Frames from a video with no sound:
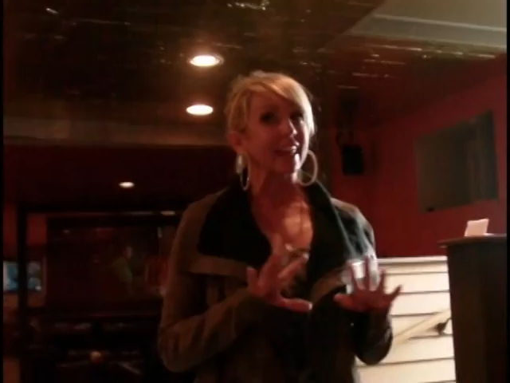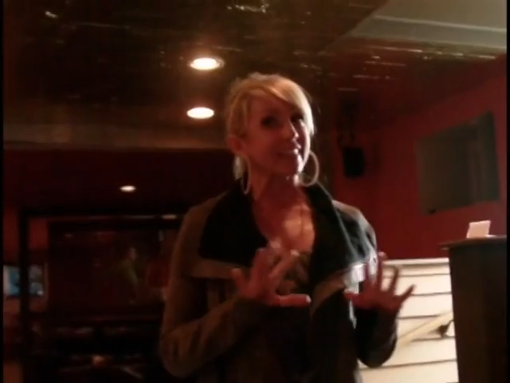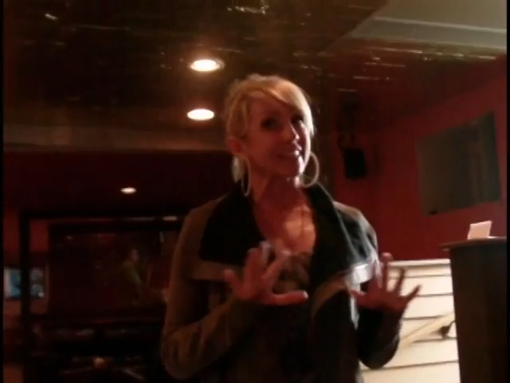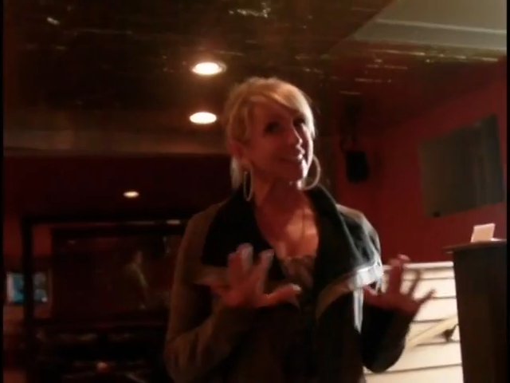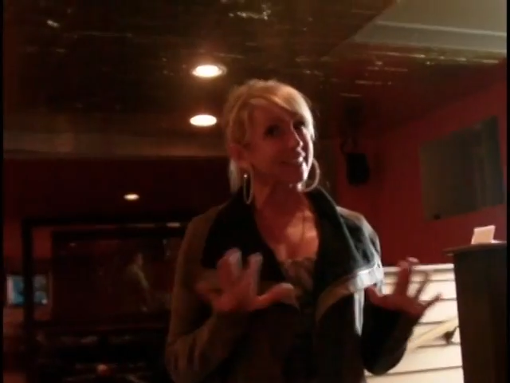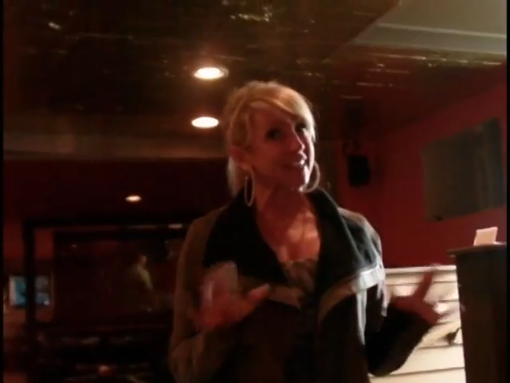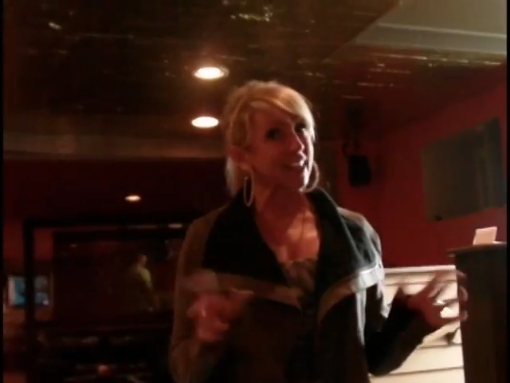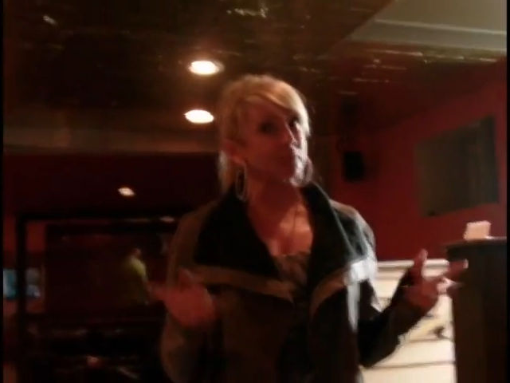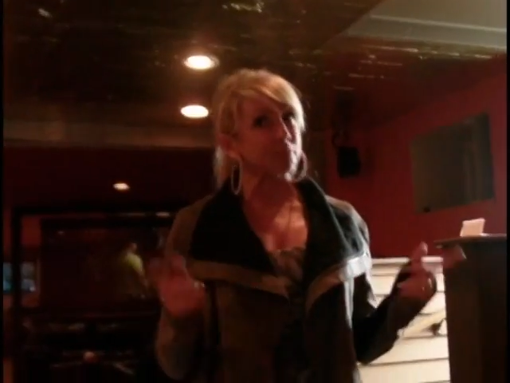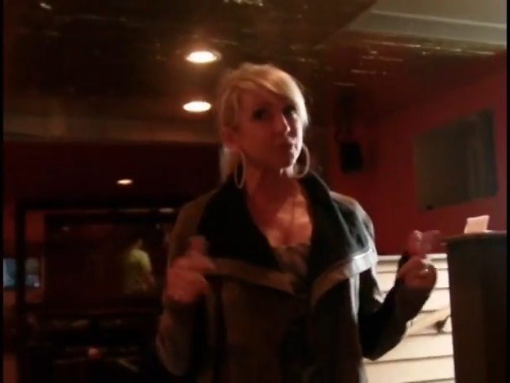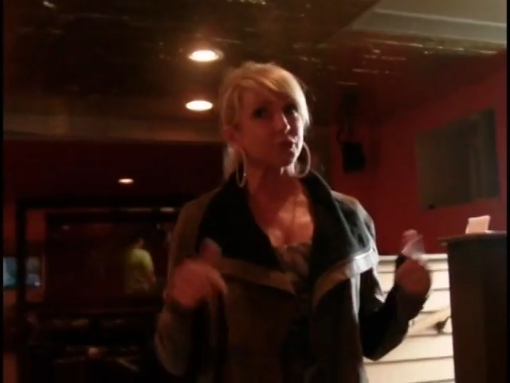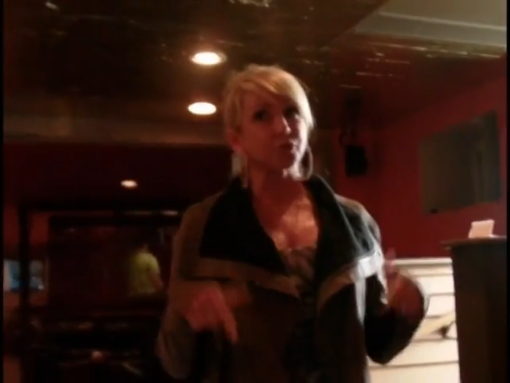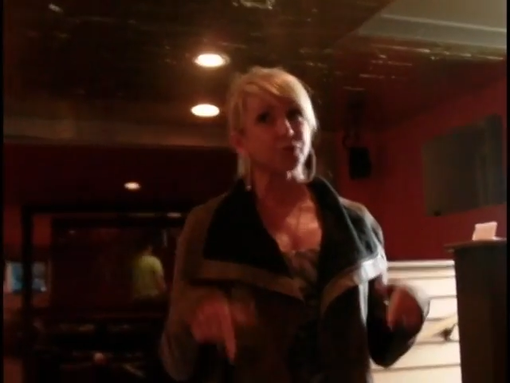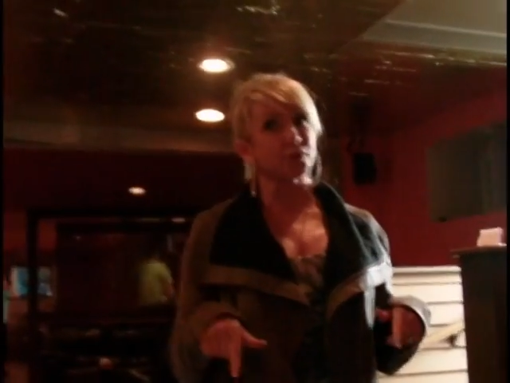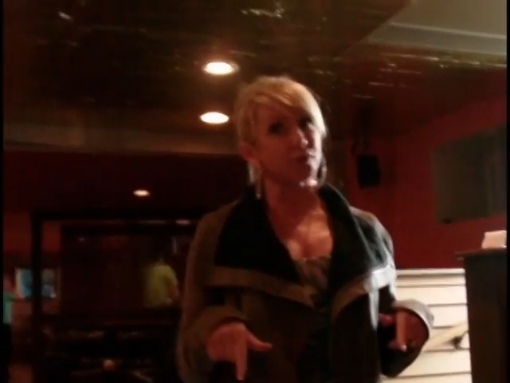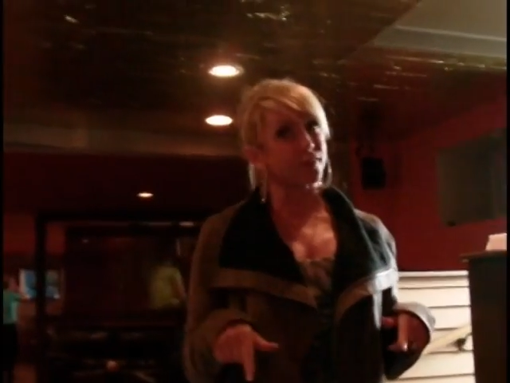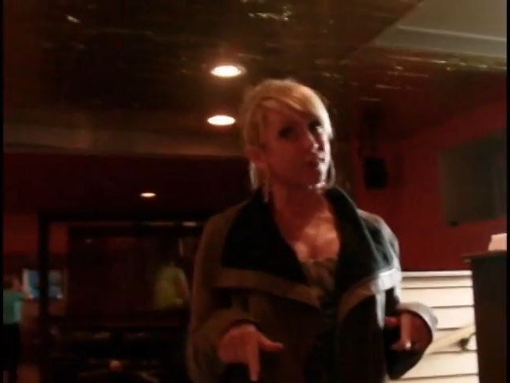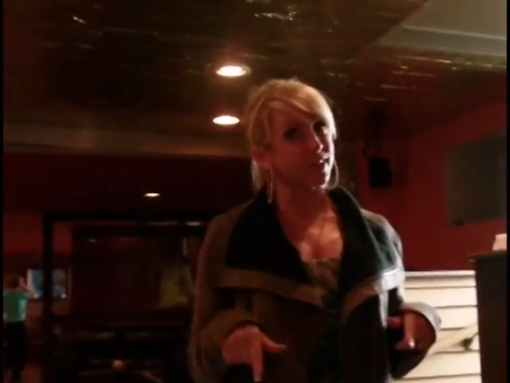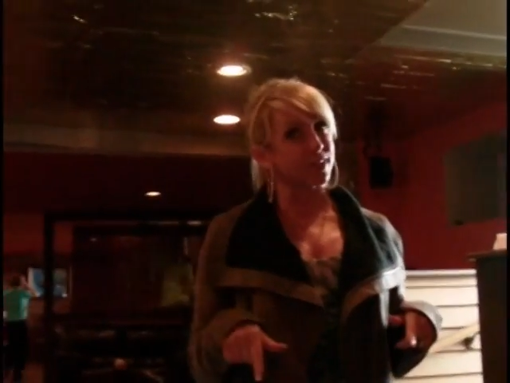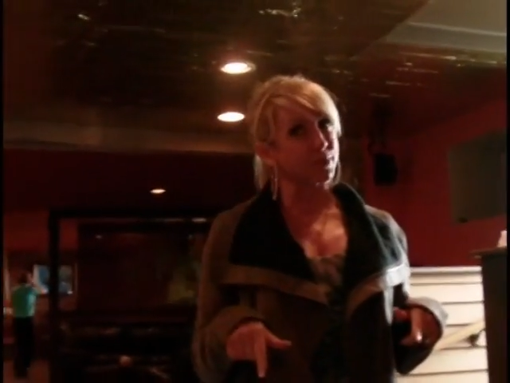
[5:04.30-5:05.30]
The same is
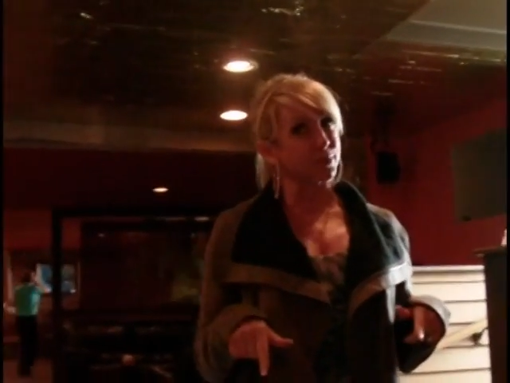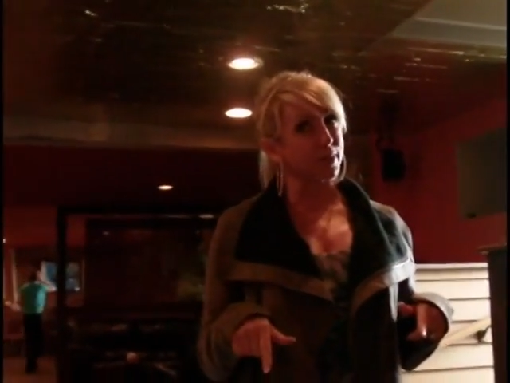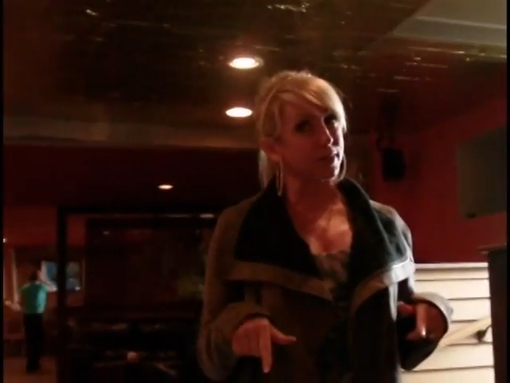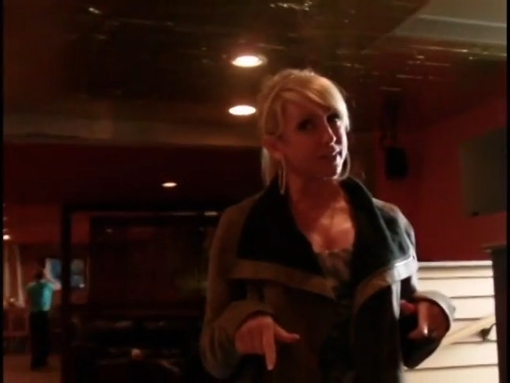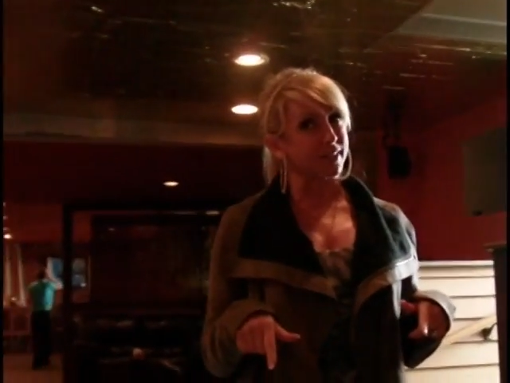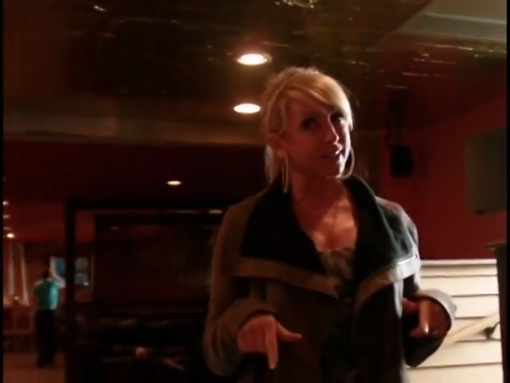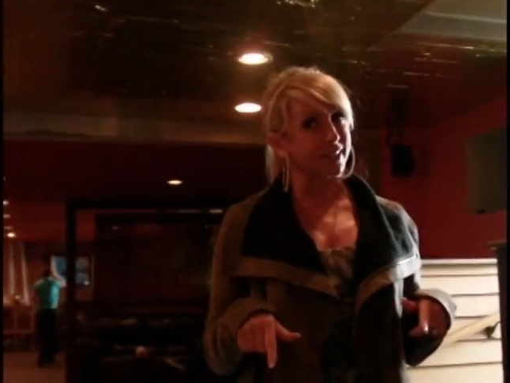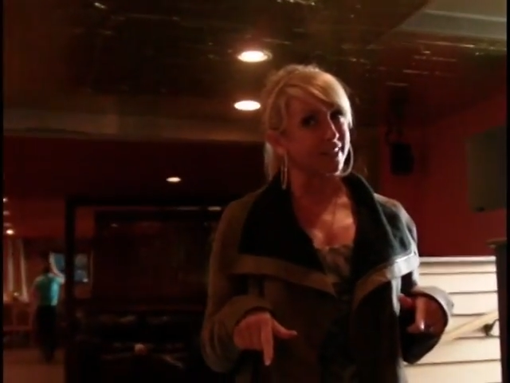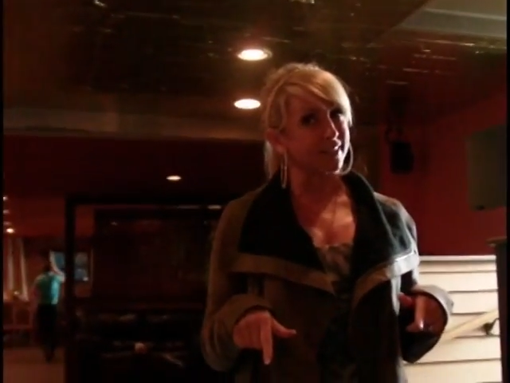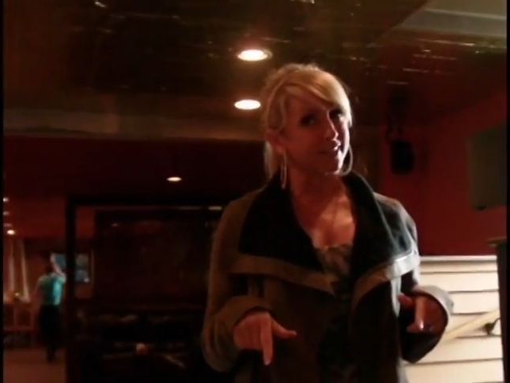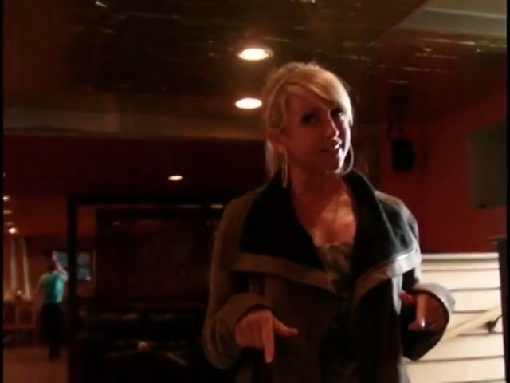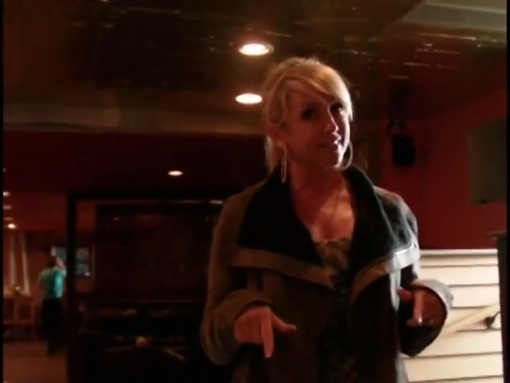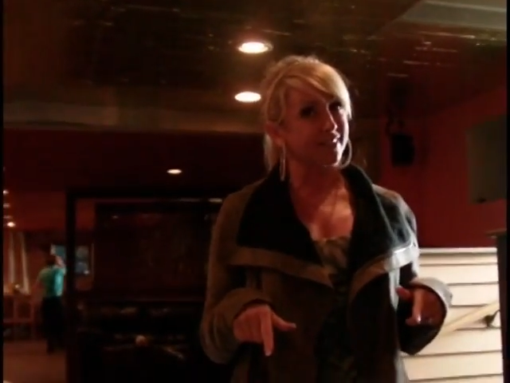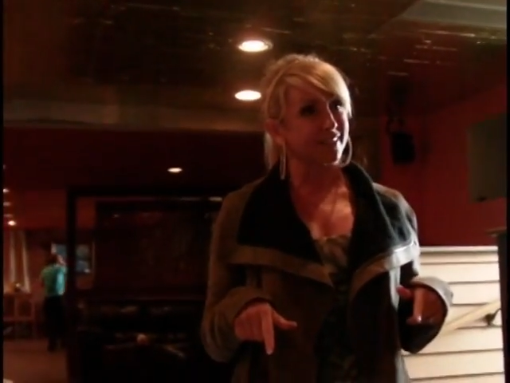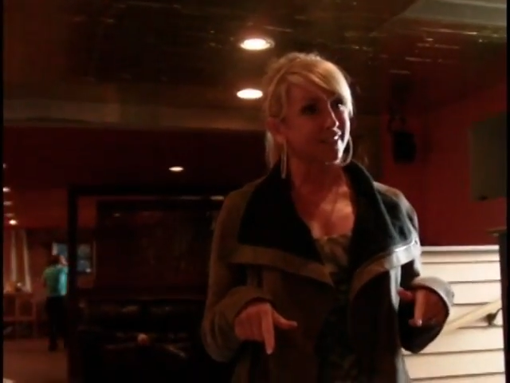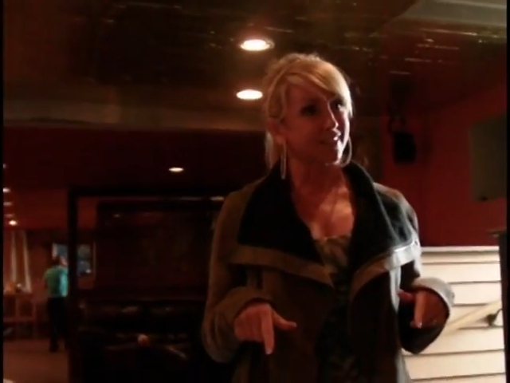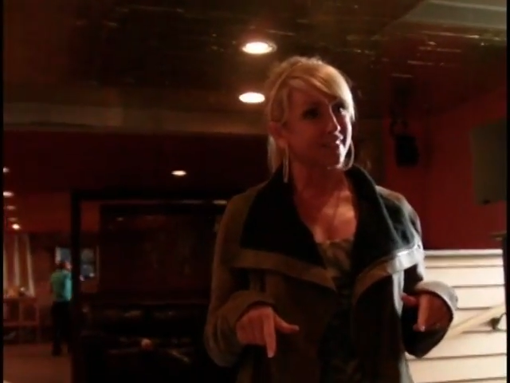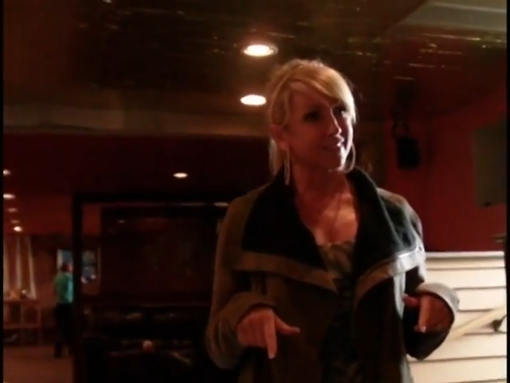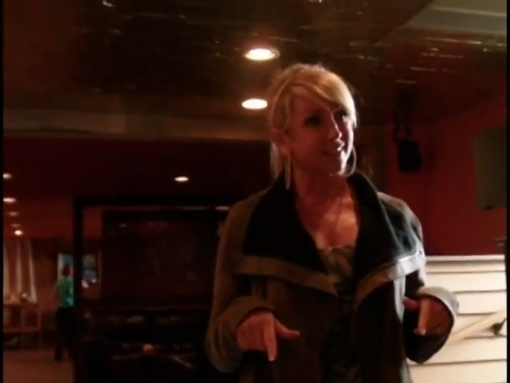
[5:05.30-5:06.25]
true of this business.